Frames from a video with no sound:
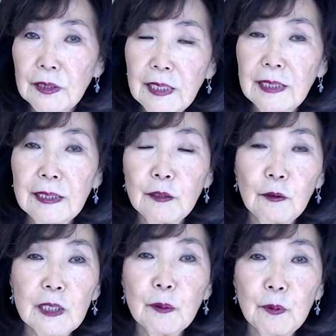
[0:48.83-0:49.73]
Gee,
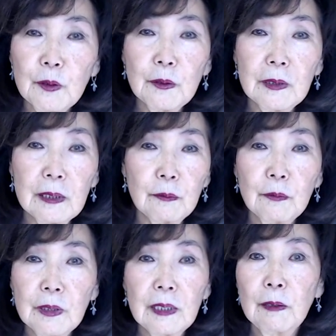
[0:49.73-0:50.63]
this person did
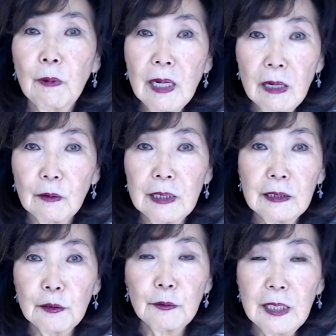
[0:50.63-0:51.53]
really well
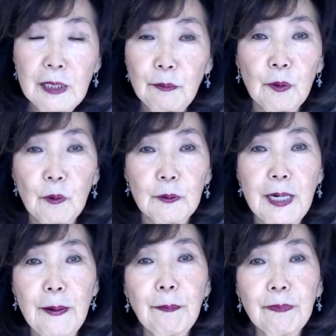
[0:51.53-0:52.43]
in the training
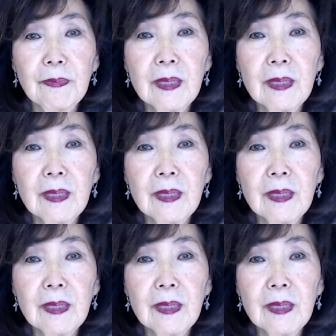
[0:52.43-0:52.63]
program.